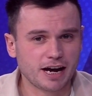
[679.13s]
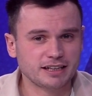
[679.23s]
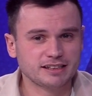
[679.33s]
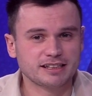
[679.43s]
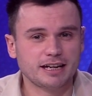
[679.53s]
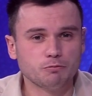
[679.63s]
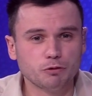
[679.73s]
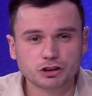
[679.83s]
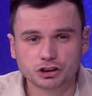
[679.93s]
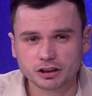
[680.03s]
and instead
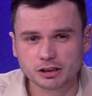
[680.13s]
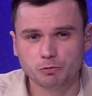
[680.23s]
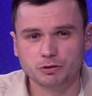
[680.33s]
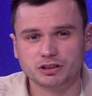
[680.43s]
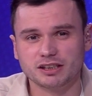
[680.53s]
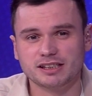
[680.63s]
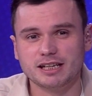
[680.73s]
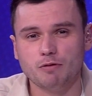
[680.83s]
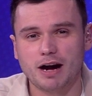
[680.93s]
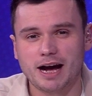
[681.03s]
would just want to
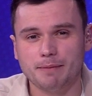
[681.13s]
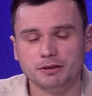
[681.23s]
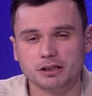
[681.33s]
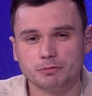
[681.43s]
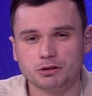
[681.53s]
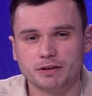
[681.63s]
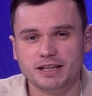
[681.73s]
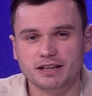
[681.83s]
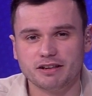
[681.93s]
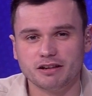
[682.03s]
see what happens
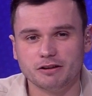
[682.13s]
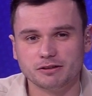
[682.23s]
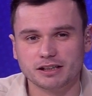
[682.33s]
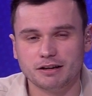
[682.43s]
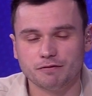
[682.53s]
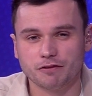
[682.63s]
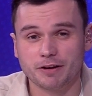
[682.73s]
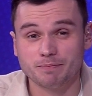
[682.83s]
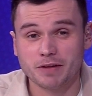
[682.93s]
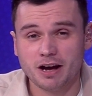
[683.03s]
between those in
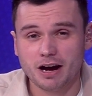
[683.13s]
front.